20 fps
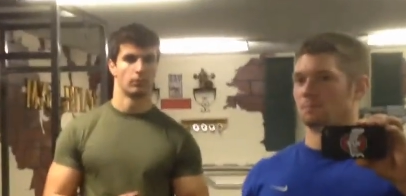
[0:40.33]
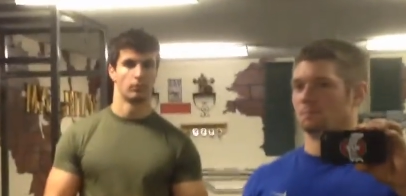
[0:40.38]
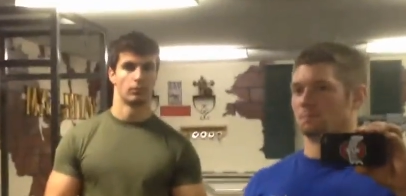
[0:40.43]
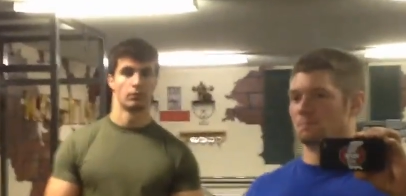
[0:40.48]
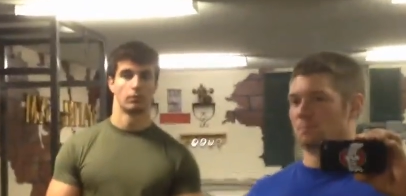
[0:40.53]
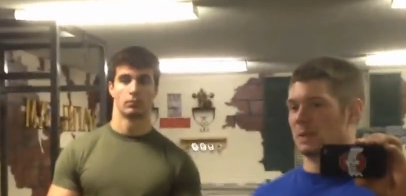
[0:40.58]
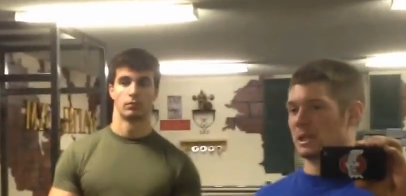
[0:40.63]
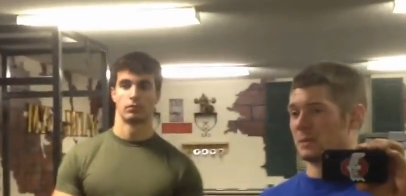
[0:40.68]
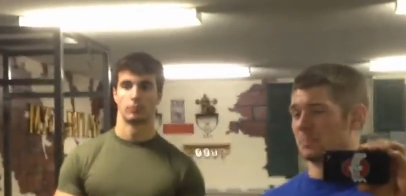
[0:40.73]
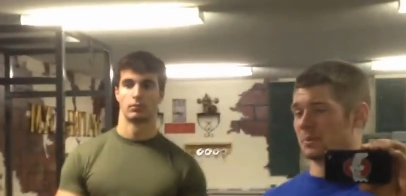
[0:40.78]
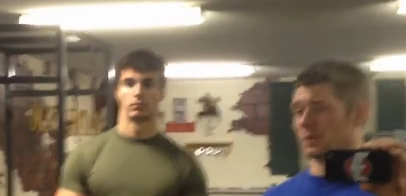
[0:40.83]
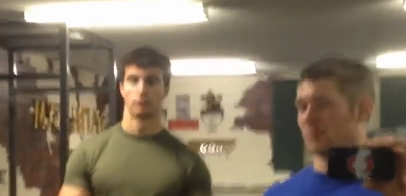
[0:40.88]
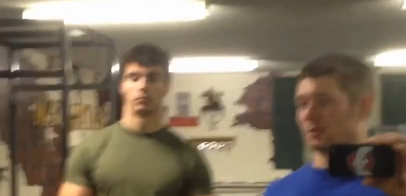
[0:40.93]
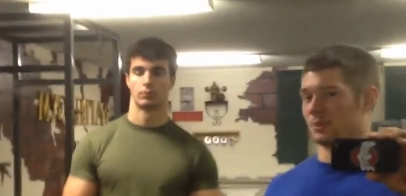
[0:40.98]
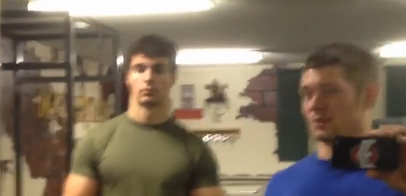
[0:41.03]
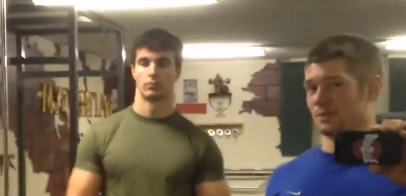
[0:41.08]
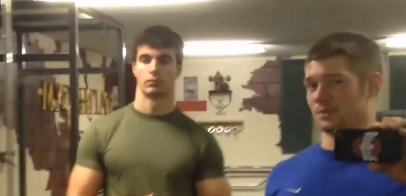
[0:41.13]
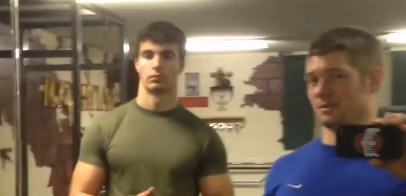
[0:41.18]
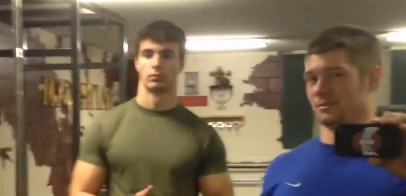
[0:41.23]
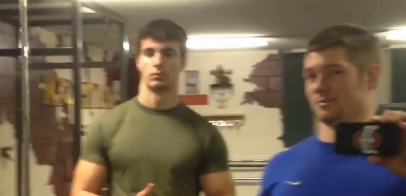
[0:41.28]

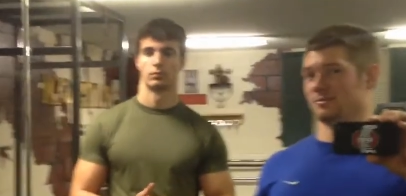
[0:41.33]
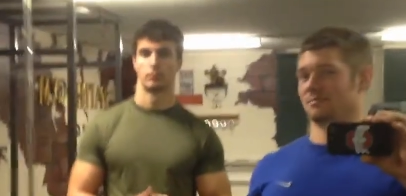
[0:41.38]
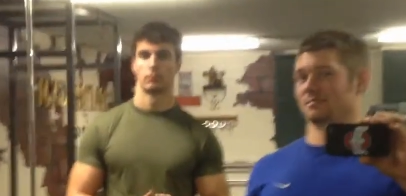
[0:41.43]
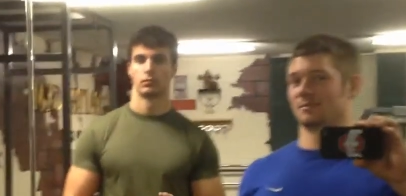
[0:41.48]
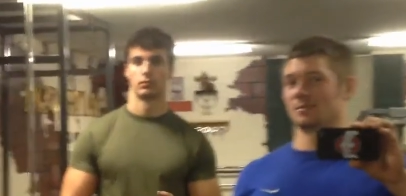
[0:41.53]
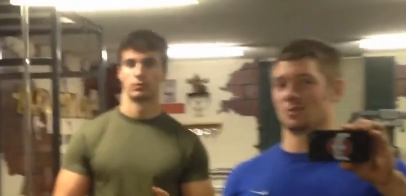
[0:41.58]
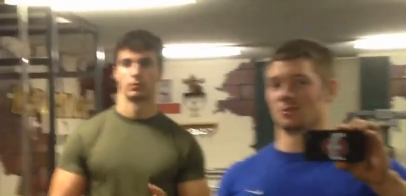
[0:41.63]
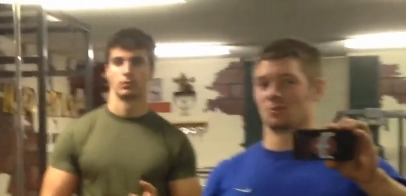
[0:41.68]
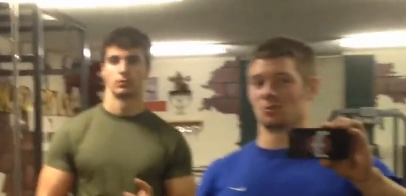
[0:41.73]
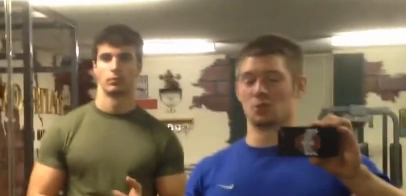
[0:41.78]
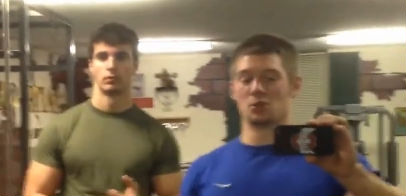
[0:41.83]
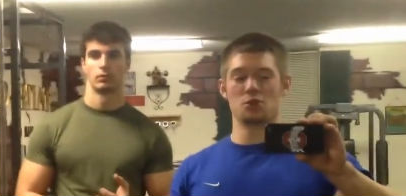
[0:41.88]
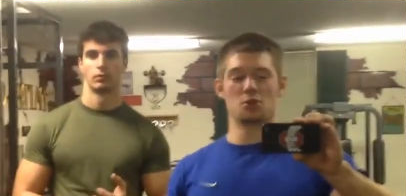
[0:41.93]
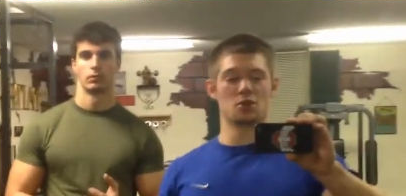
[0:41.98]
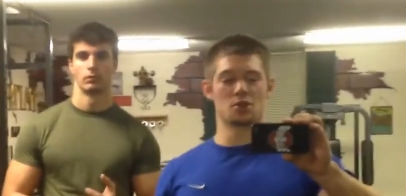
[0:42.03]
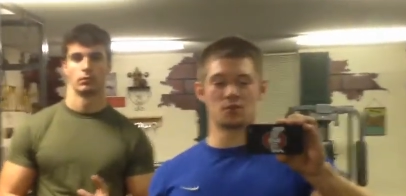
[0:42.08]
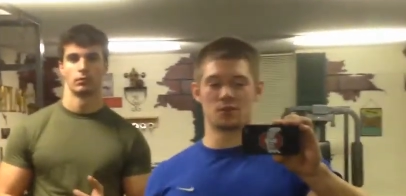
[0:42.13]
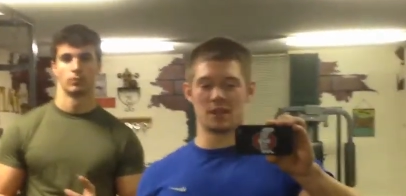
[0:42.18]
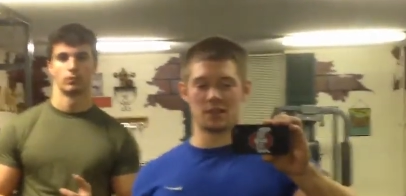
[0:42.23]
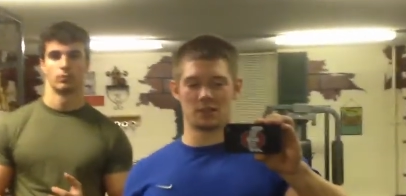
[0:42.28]
Speaker 1: people's New Year's
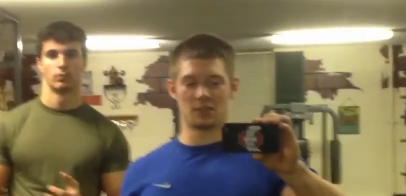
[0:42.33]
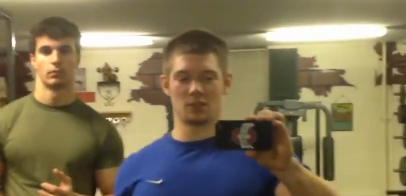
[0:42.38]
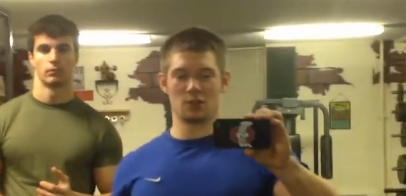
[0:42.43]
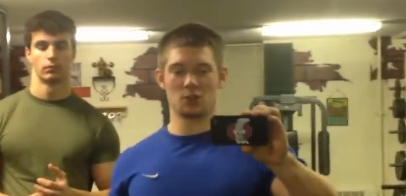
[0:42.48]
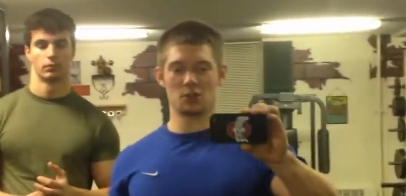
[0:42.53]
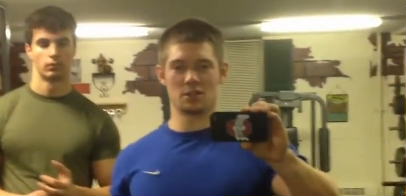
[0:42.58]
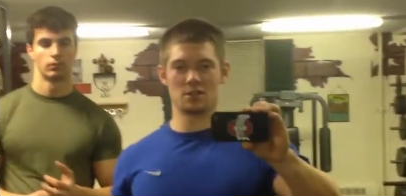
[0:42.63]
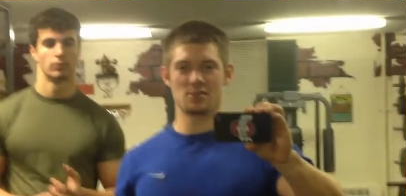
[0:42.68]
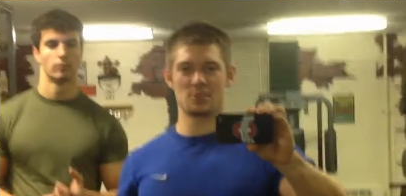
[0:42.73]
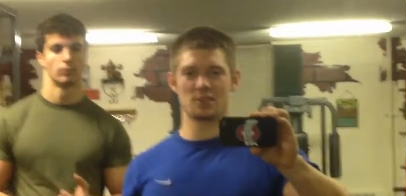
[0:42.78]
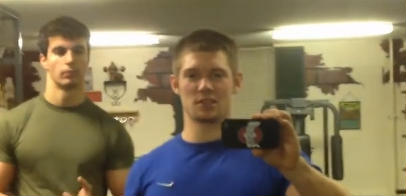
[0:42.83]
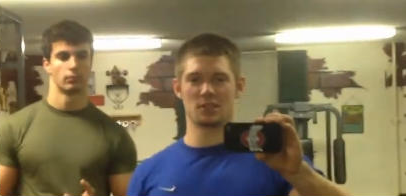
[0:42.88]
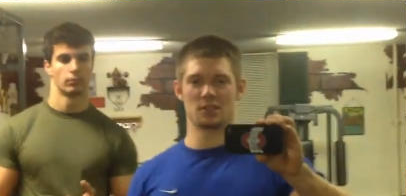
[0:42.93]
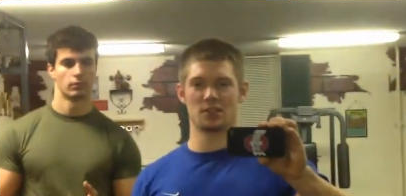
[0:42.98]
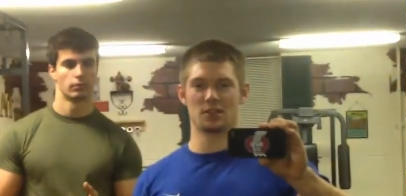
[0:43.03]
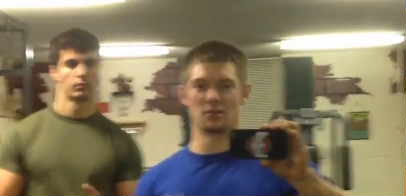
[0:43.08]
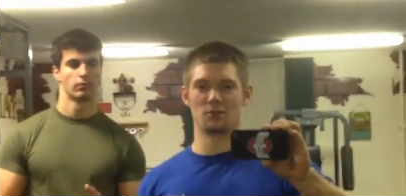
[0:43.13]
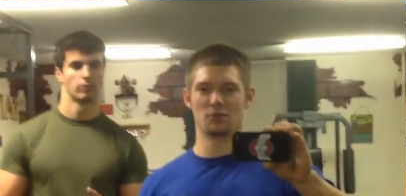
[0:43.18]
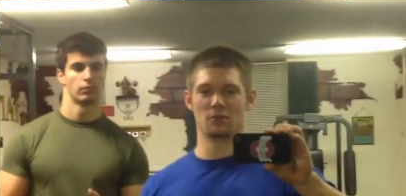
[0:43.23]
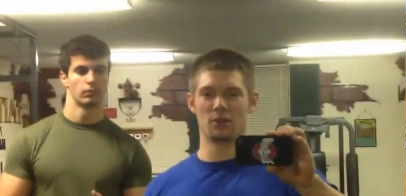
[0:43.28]
resolutions could
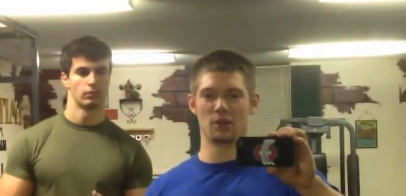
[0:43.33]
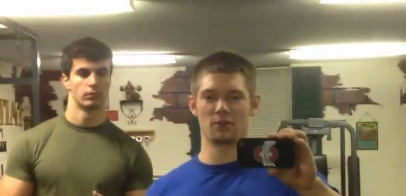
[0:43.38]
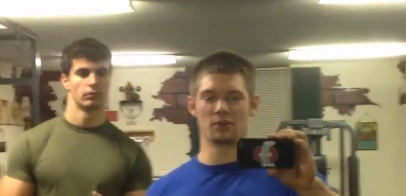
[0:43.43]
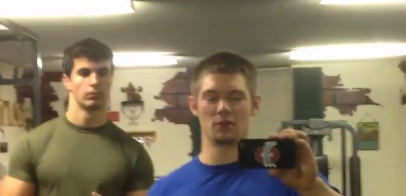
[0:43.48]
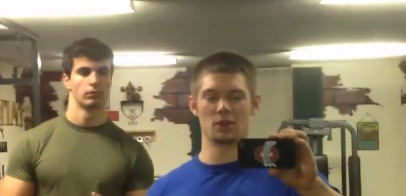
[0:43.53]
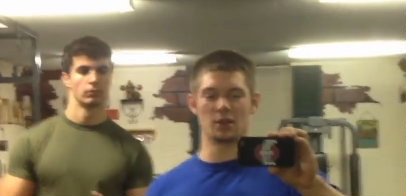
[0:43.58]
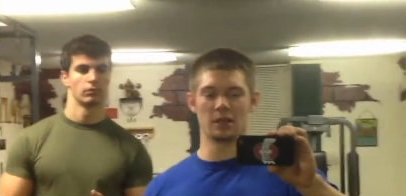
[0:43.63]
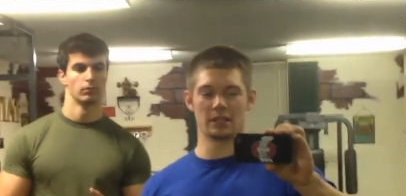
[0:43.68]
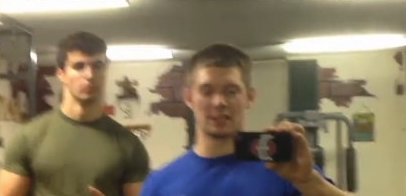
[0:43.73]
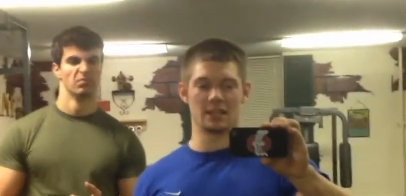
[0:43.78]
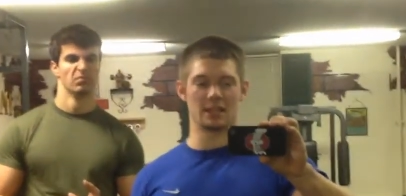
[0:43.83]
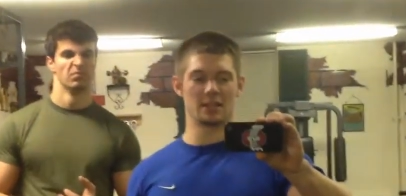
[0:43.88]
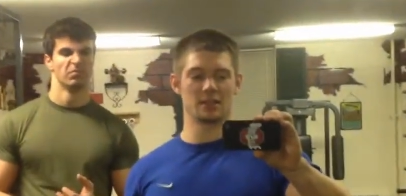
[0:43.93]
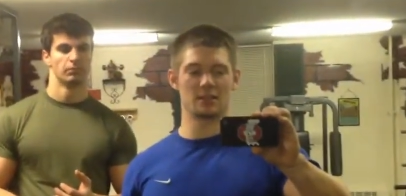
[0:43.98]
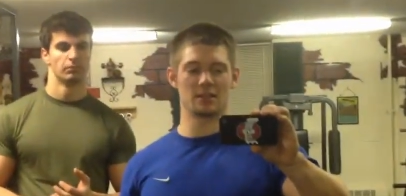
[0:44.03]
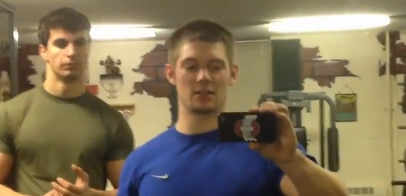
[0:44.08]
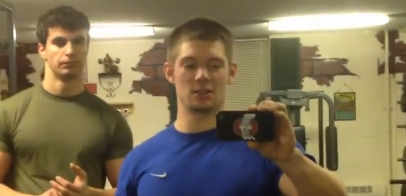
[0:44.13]
involve going, getting to the